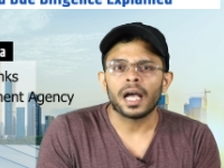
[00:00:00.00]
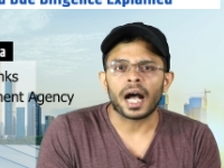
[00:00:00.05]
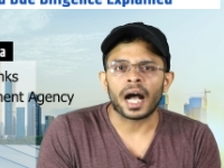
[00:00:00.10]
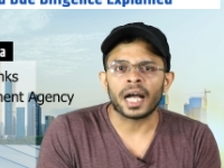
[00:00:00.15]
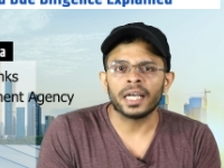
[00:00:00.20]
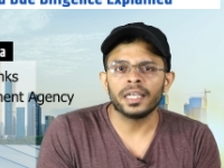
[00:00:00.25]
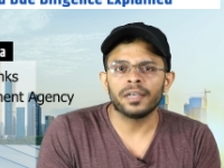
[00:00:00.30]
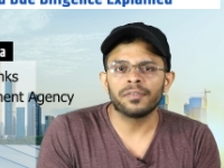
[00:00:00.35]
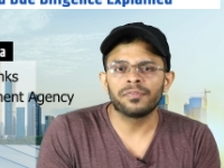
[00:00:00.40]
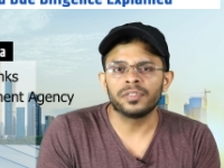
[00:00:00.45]

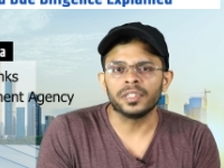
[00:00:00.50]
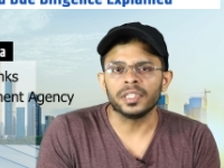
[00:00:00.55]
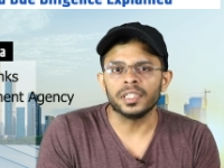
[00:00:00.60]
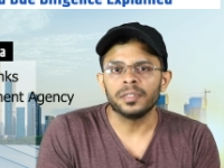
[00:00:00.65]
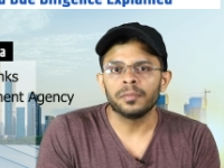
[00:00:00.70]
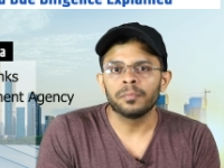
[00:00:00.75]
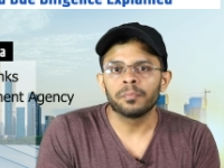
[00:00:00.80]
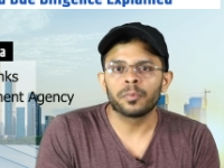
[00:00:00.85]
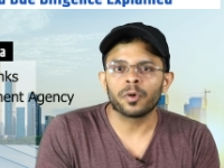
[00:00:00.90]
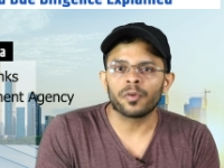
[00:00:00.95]

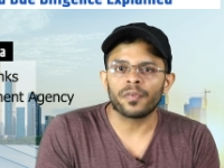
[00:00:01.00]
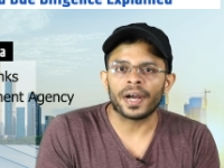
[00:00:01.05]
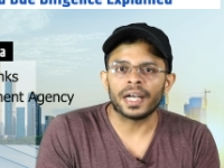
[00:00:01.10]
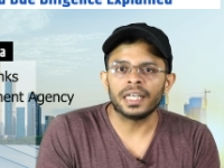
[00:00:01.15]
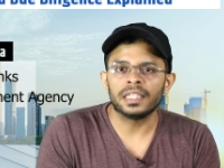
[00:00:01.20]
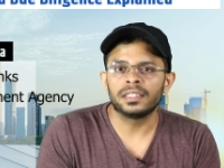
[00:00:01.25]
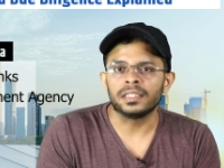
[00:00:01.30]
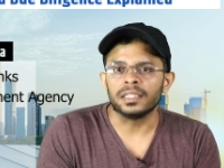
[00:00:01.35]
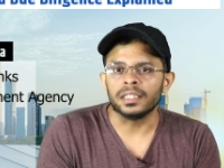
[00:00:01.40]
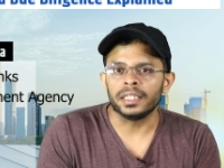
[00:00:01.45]
IFC
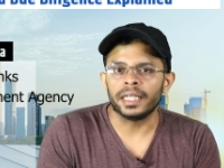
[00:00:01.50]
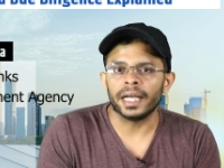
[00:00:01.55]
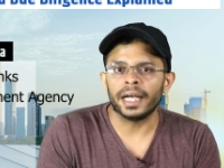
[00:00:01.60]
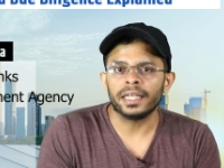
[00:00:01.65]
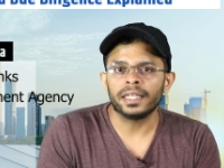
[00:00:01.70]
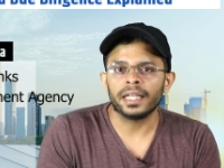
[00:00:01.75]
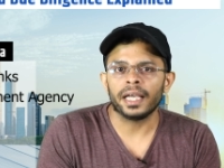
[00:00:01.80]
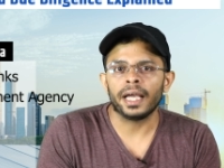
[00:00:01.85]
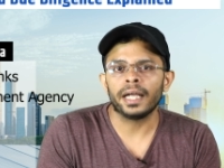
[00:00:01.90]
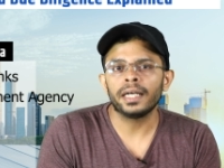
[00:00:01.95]
provides
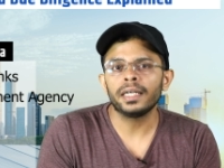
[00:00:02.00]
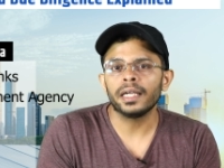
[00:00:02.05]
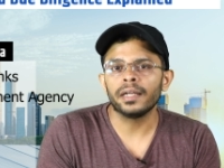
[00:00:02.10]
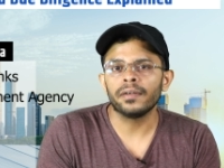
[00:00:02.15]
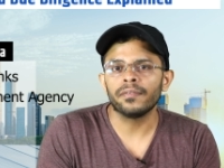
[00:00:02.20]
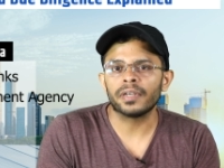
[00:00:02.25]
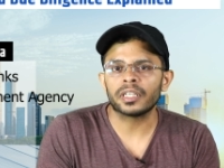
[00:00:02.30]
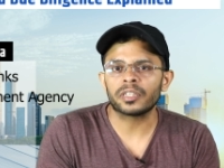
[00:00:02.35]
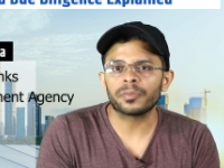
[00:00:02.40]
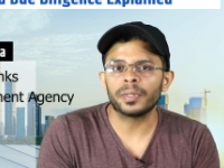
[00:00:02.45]
debt and
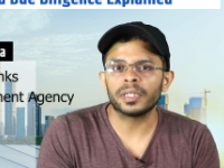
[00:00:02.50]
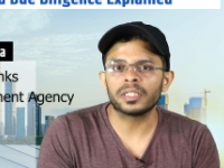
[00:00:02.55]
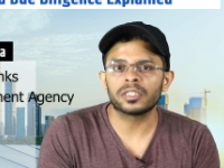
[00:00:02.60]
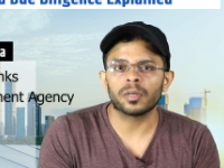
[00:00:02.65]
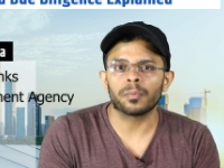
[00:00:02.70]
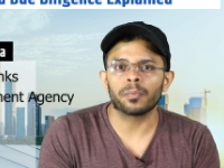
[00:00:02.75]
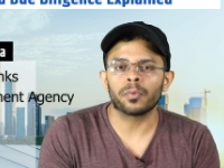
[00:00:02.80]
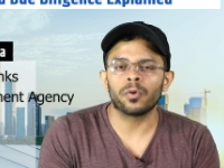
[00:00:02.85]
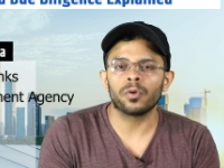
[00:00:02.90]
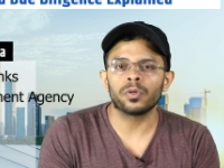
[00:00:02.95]
investment
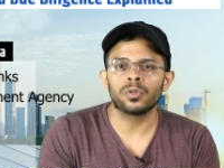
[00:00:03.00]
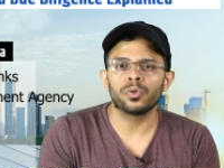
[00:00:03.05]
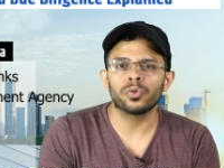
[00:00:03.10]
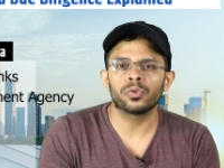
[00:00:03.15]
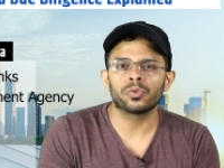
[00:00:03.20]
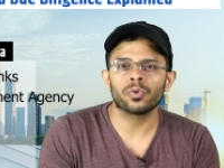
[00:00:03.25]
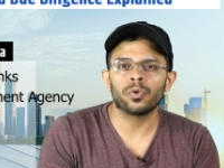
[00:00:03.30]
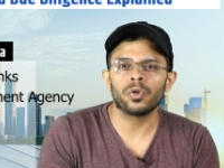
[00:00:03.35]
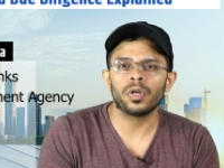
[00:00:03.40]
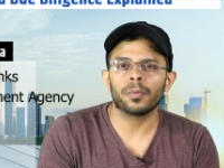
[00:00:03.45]
support to
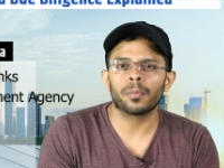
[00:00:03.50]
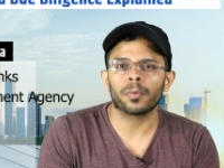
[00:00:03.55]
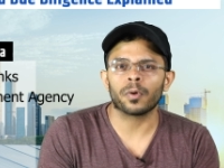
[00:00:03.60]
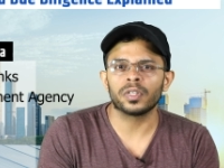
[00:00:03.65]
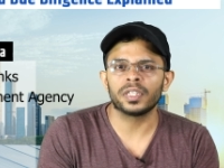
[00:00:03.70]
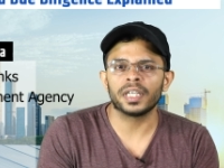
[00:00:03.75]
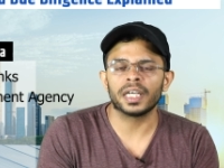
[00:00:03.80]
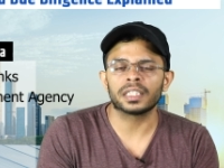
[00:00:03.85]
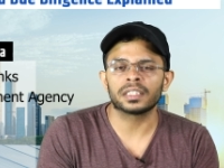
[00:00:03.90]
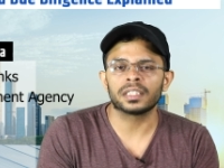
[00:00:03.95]
solar
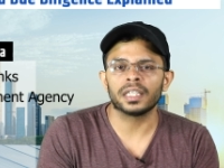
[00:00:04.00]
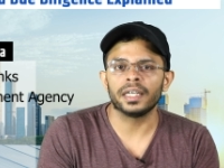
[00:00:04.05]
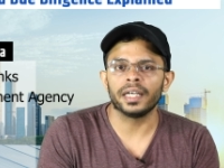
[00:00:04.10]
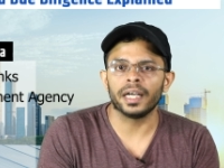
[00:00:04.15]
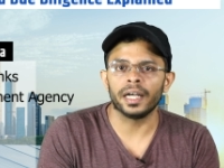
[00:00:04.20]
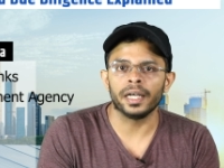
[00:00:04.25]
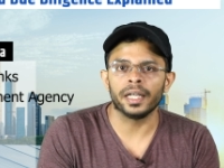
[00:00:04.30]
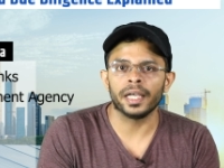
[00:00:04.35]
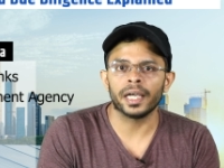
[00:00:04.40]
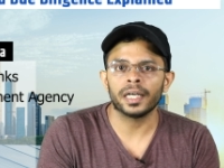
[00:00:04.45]
projects in
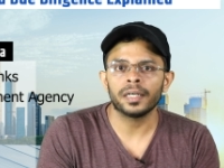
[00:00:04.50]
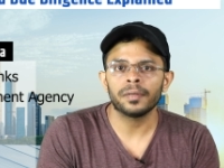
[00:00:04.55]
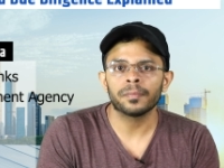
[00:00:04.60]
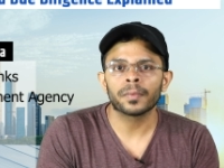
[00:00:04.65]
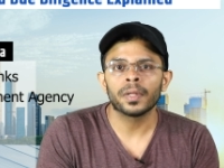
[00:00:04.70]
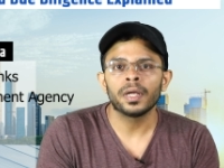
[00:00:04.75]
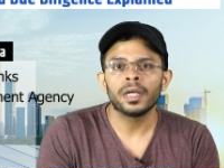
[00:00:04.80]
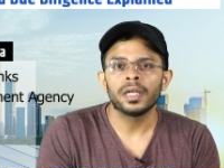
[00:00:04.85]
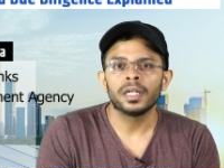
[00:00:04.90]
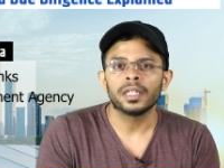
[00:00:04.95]
India.
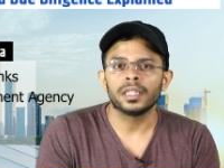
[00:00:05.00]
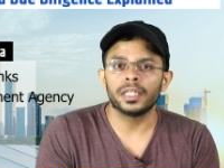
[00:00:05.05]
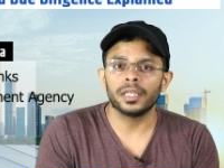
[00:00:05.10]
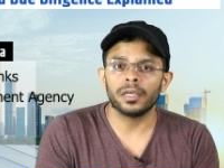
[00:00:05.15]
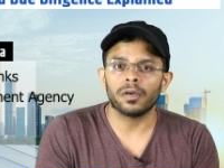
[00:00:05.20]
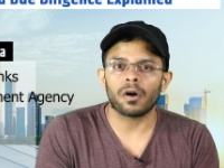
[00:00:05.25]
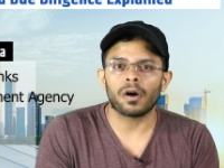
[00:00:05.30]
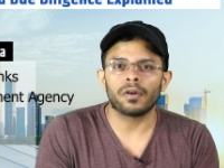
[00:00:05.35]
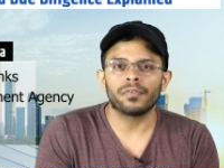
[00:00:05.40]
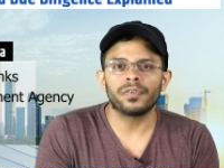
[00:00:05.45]

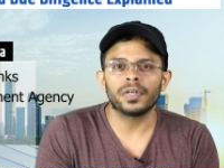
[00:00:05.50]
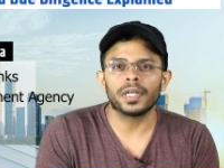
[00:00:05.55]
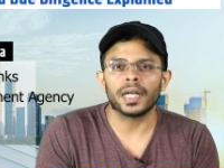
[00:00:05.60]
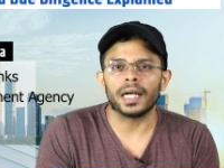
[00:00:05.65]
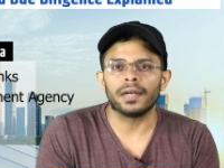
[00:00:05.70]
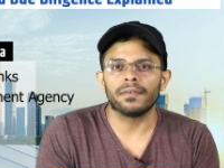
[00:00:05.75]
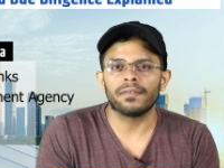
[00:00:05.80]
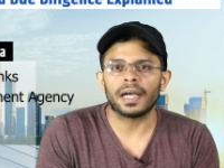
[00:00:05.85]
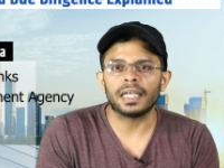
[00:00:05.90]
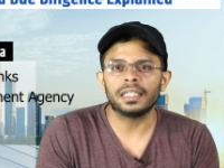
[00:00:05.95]
They offer
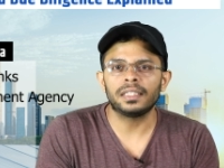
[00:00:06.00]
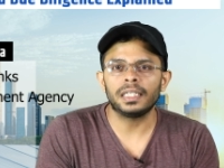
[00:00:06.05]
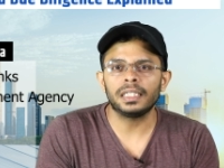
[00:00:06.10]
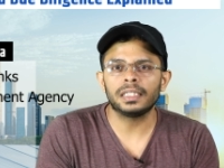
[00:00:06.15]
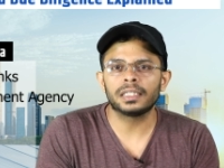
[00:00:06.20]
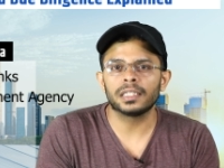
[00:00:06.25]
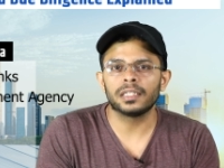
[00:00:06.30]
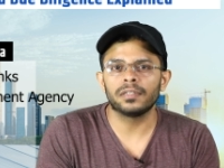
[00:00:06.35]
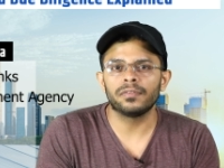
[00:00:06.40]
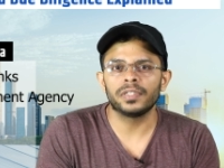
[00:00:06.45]
advisory
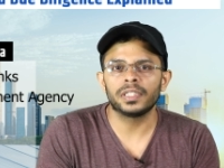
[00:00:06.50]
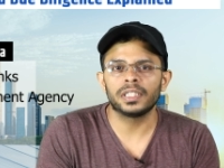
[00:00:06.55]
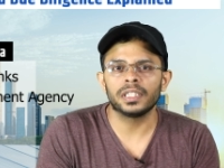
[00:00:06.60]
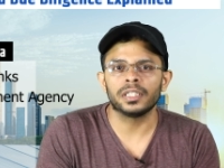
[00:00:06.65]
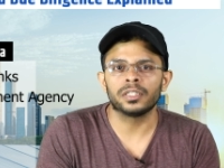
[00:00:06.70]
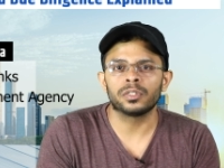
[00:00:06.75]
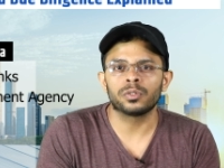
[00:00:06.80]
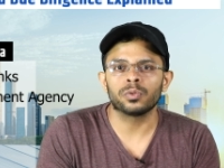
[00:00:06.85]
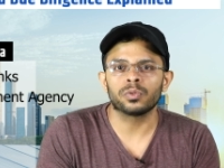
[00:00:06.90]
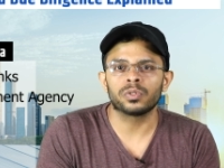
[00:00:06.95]

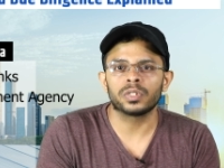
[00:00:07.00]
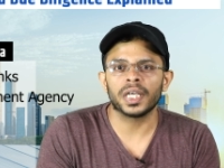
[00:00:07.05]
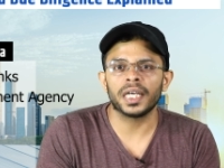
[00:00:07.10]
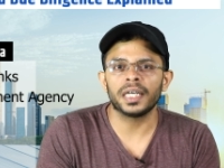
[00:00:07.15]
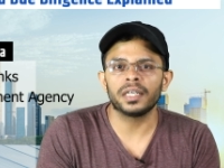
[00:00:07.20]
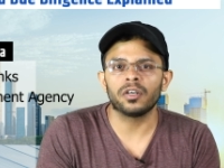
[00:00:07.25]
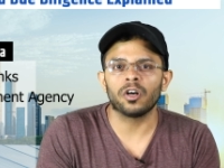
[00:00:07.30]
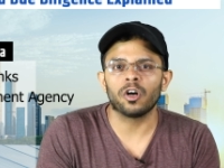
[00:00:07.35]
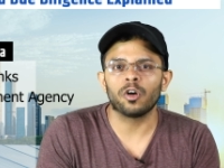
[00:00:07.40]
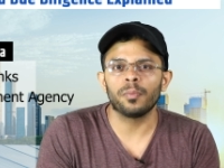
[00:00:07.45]
services to
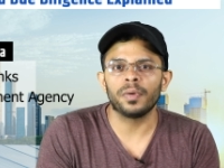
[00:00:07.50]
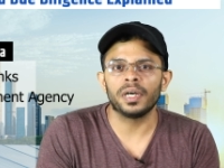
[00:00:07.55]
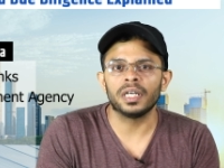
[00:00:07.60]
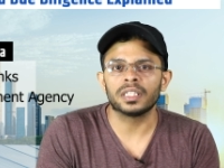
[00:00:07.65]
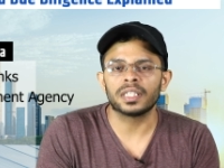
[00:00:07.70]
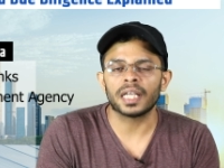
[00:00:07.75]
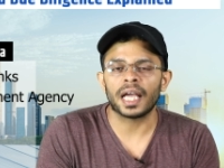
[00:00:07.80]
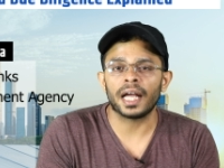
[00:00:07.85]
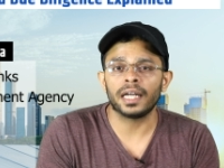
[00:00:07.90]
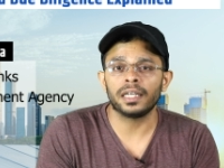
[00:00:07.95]
state
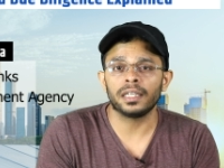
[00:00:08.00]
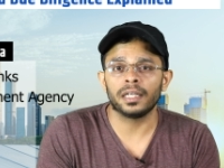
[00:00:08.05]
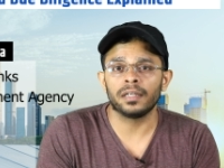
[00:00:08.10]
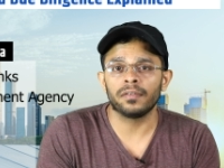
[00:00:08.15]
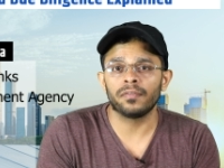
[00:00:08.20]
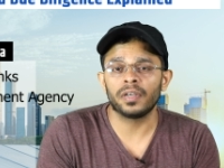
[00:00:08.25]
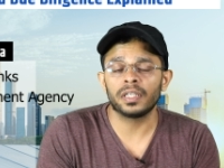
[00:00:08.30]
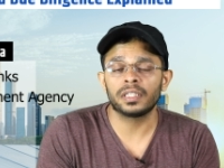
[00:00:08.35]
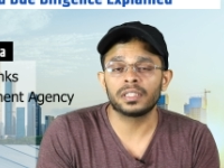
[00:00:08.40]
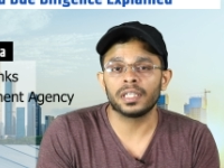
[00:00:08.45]
governments and
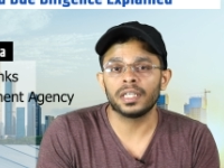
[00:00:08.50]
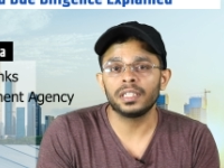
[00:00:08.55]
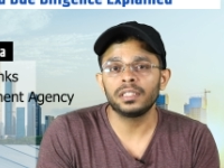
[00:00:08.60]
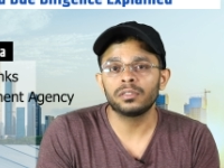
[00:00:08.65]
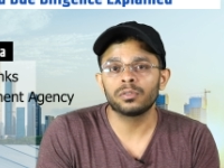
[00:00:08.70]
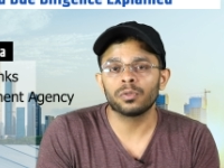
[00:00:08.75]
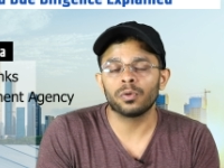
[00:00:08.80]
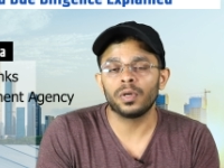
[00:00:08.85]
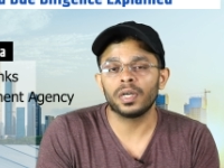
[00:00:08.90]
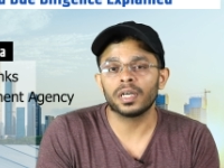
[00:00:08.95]
invest in
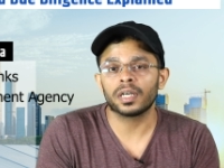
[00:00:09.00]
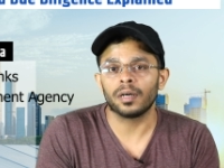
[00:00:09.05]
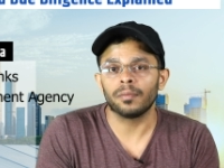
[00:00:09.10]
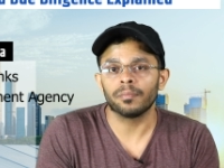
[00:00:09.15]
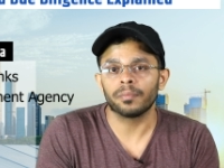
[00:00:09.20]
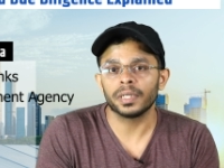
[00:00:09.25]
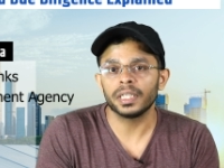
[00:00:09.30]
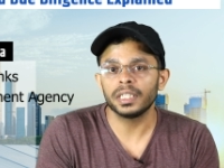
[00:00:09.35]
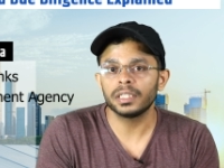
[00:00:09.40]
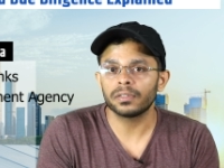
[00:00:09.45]
solar
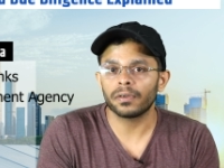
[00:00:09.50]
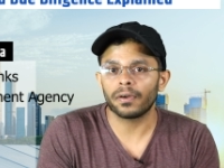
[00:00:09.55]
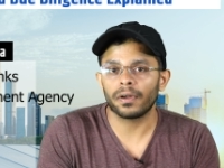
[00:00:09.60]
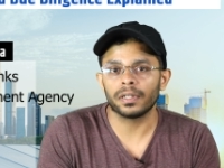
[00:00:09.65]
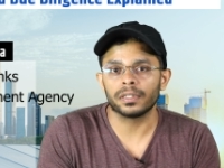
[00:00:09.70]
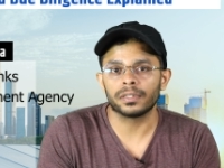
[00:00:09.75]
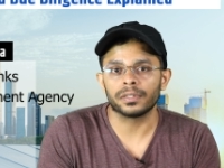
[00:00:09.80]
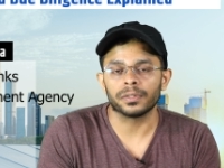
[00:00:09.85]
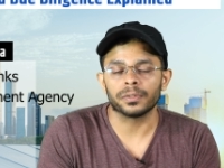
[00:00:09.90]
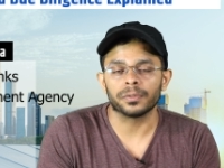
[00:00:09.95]
companies
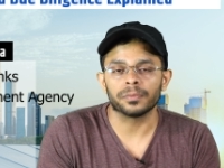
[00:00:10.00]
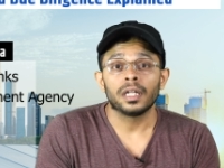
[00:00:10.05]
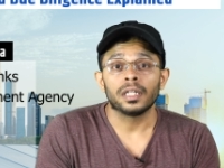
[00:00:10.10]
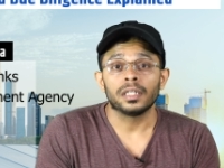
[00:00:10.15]
also.